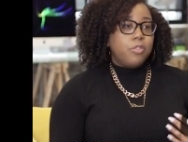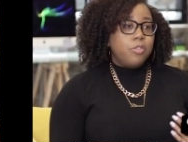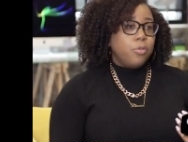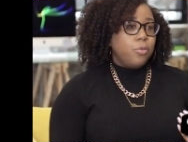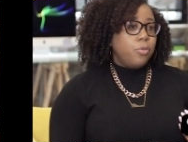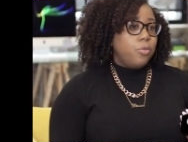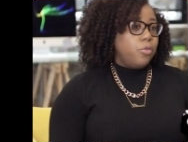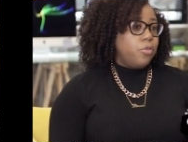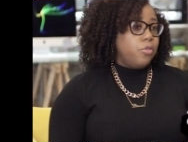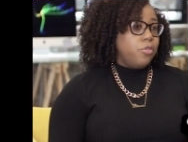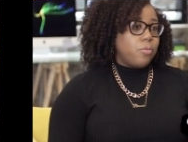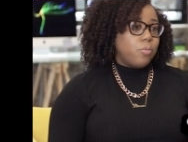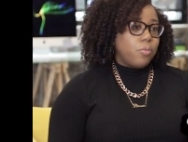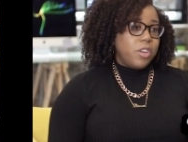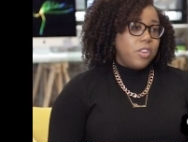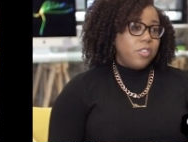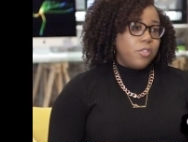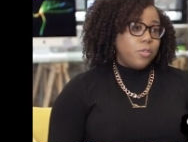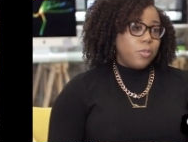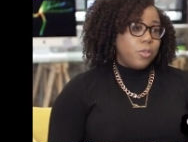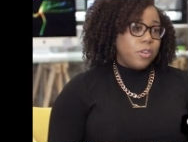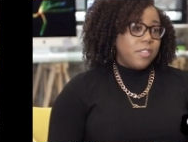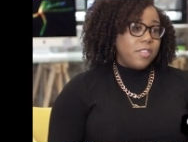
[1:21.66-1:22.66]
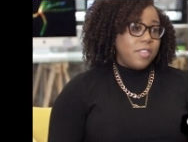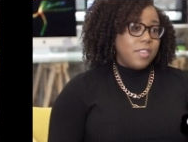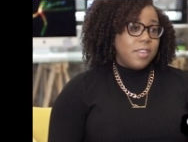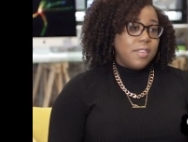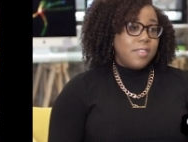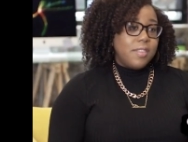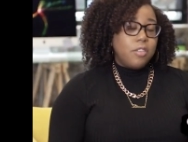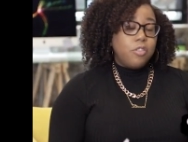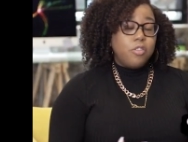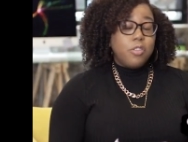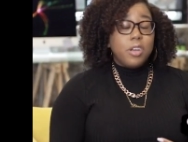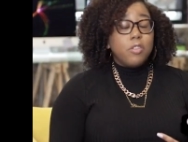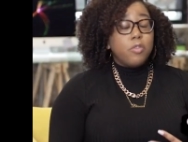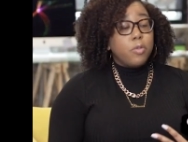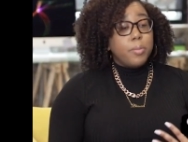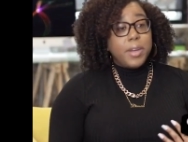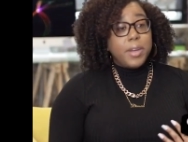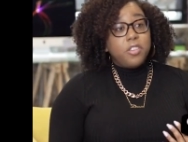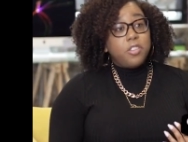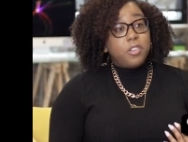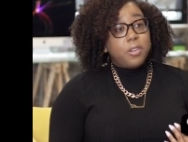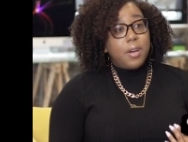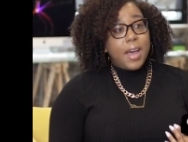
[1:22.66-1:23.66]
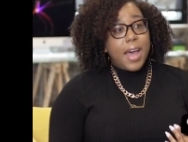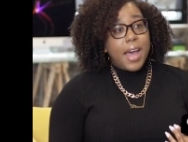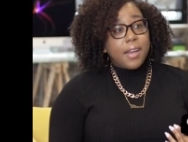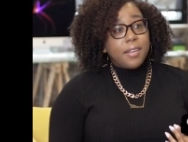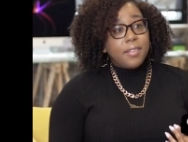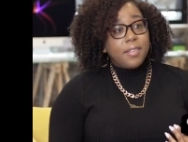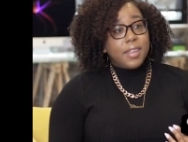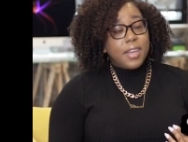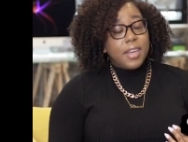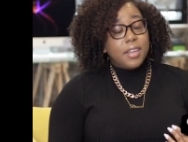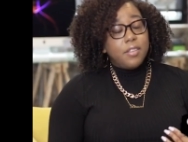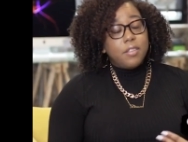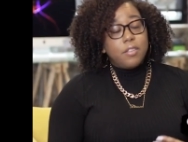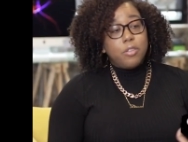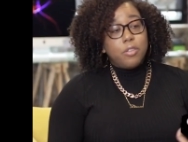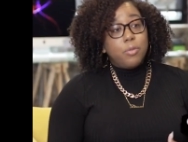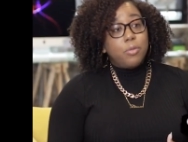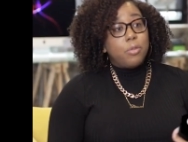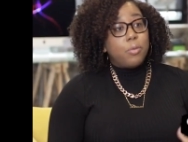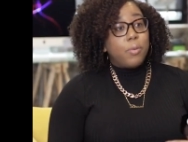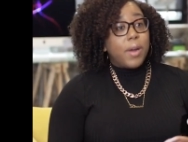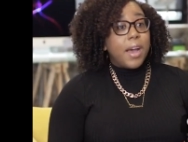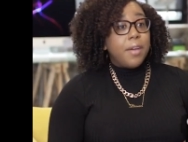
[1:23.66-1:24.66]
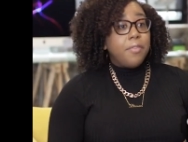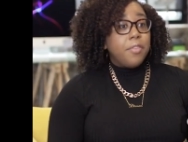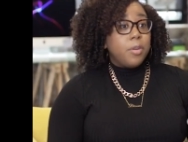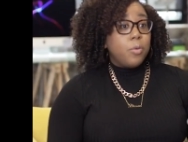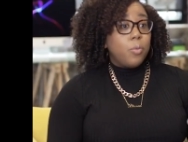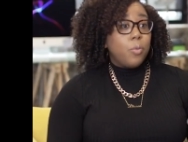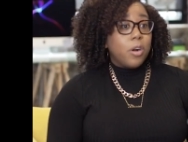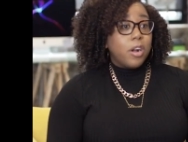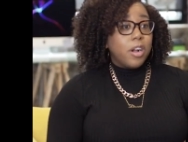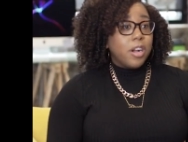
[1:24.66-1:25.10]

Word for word: the tools, resources, and transformational access to thrive in